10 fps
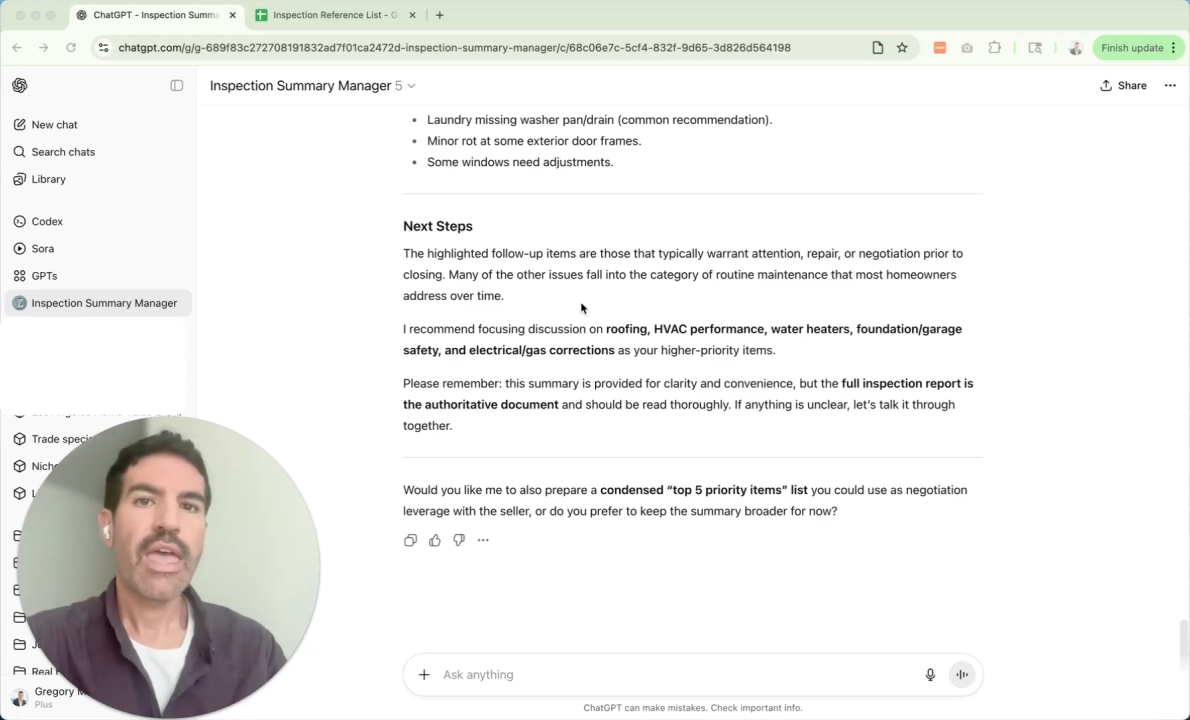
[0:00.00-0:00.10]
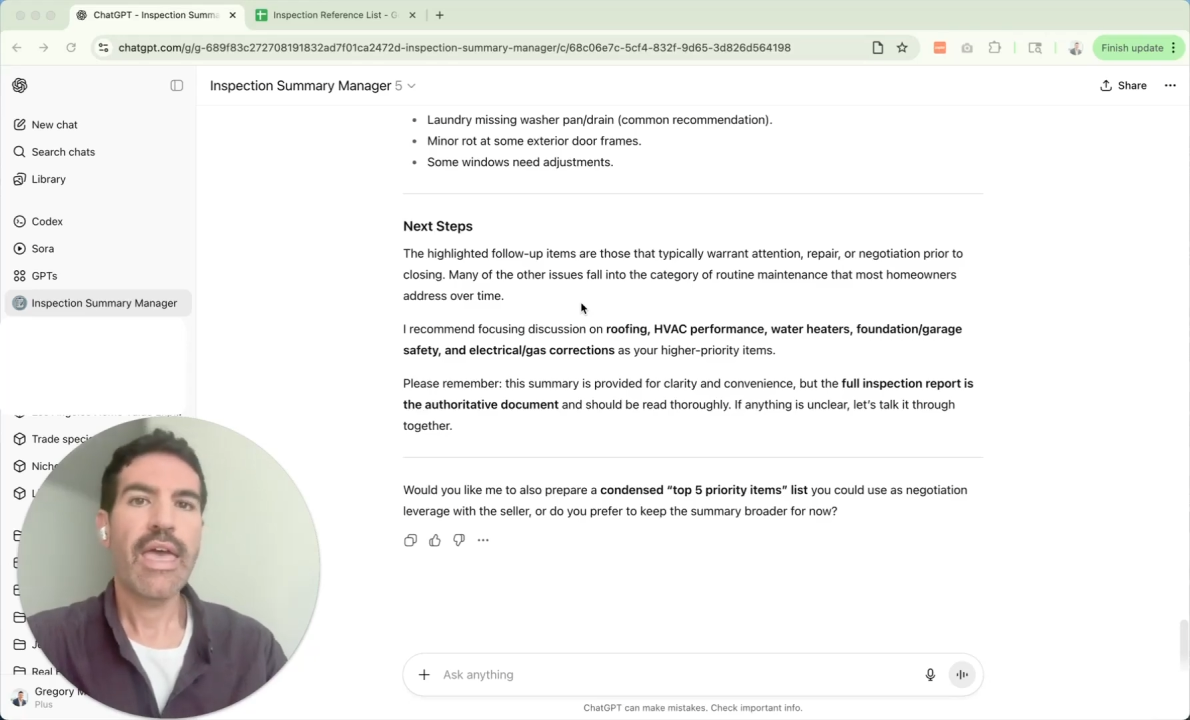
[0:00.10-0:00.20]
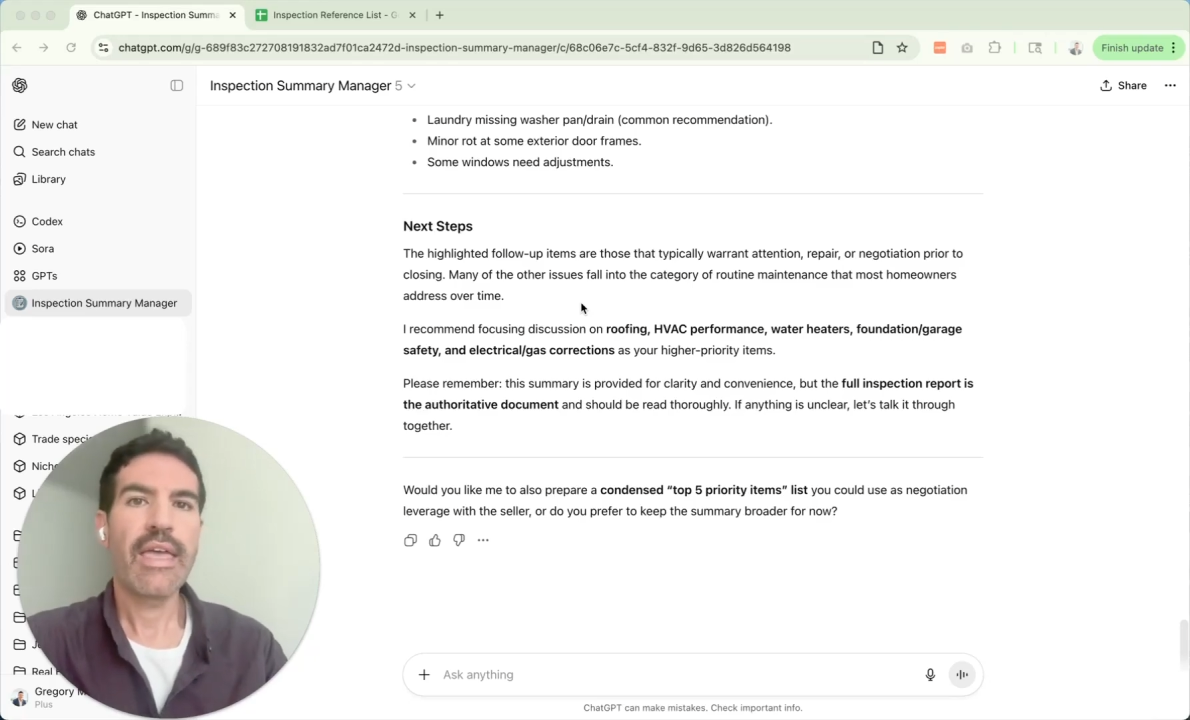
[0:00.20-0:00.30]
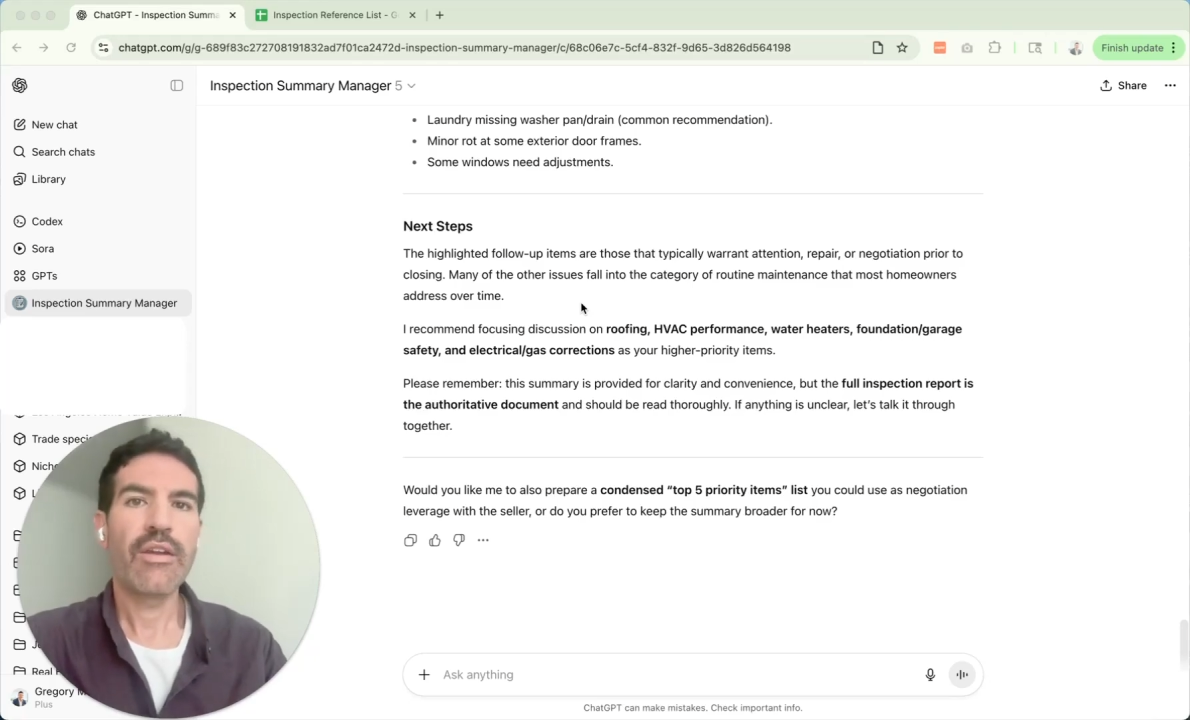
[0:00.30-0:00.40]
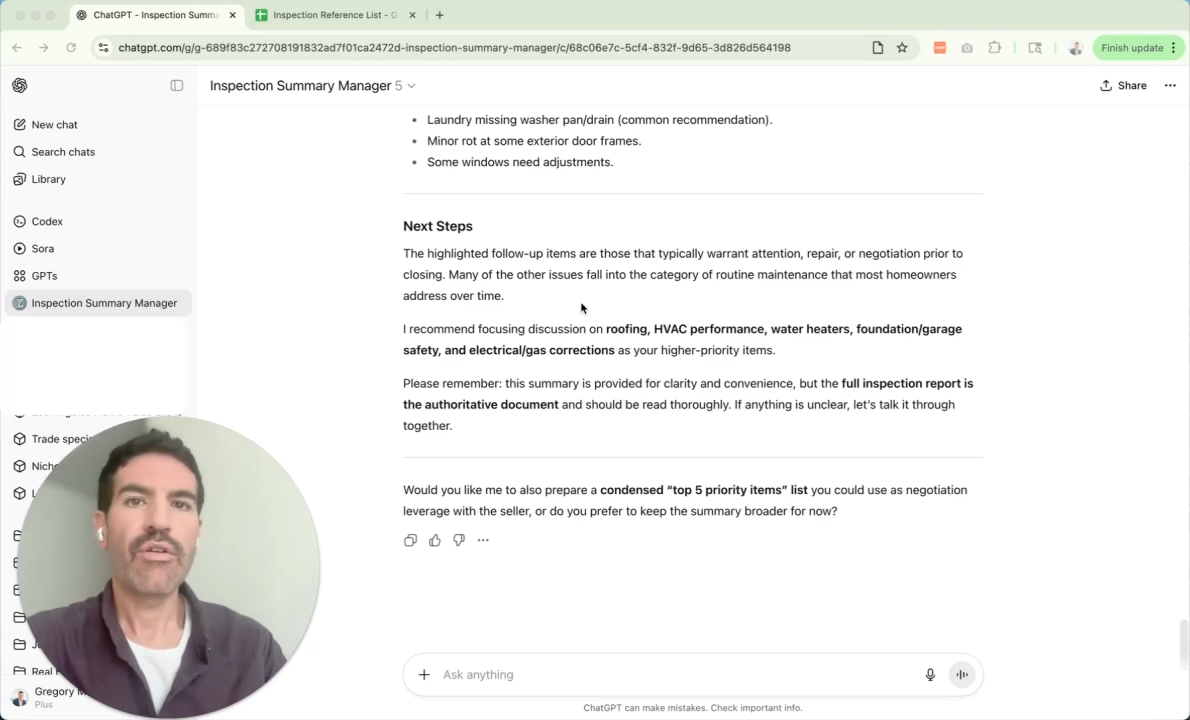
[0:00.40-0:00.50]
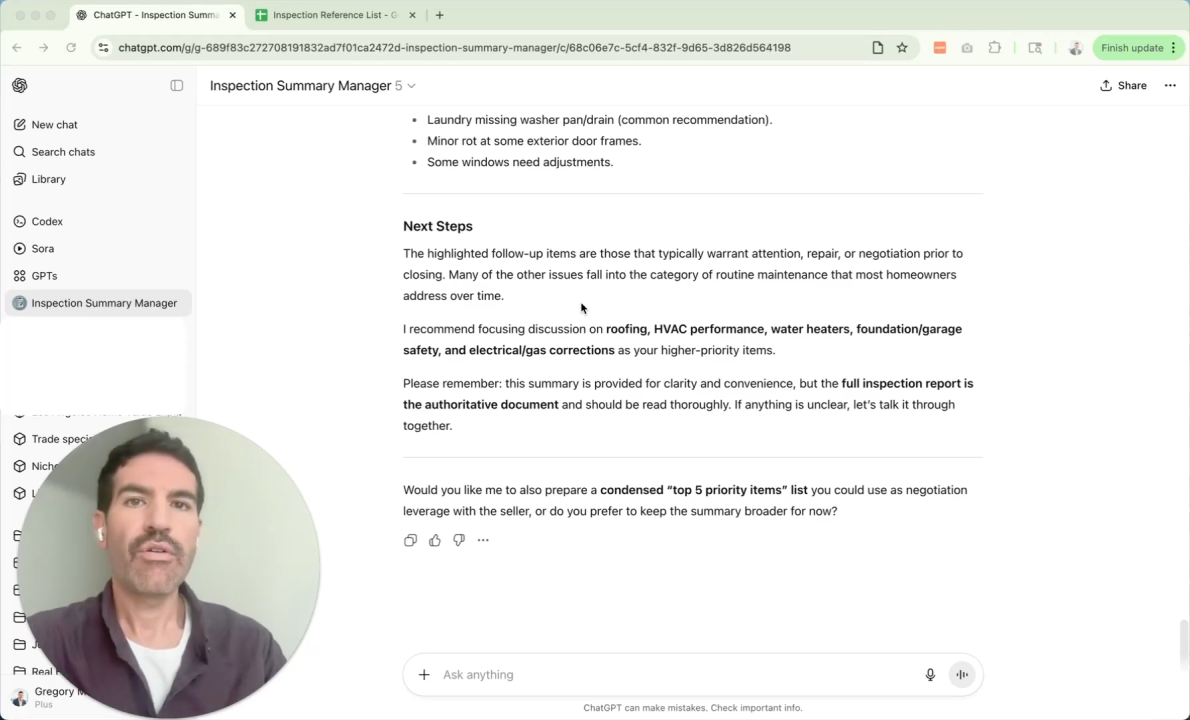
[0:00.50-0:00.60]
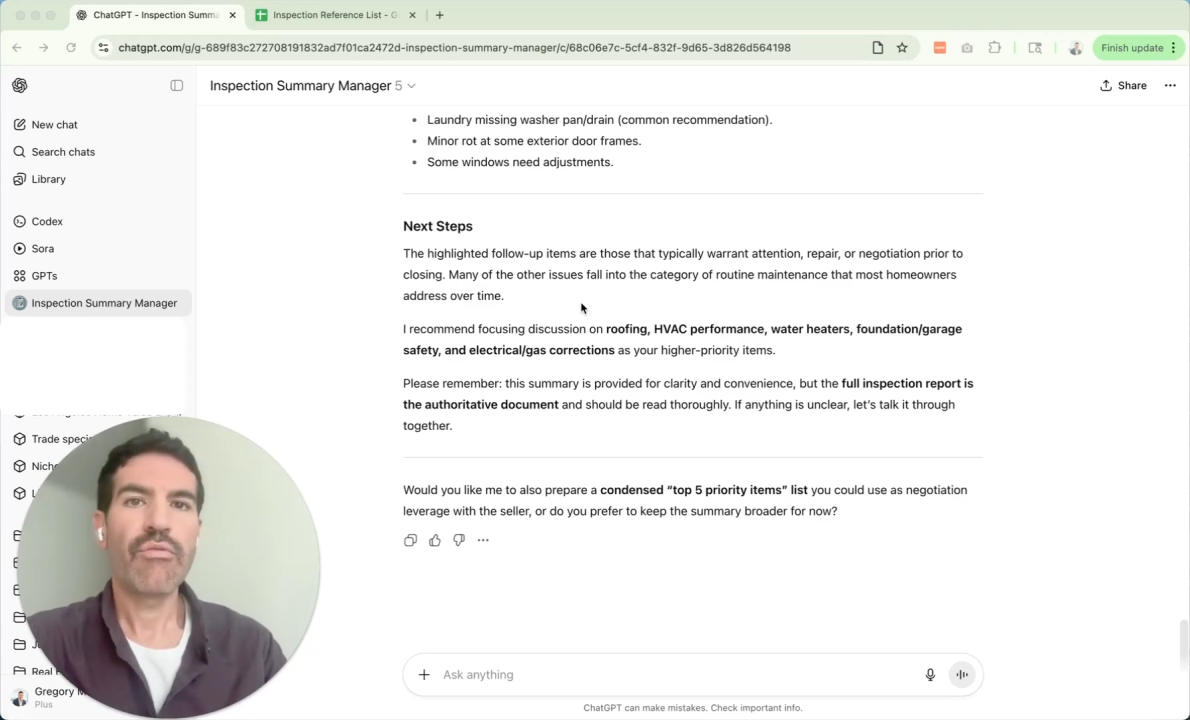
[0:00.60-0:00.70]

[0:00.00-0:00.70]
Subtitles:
and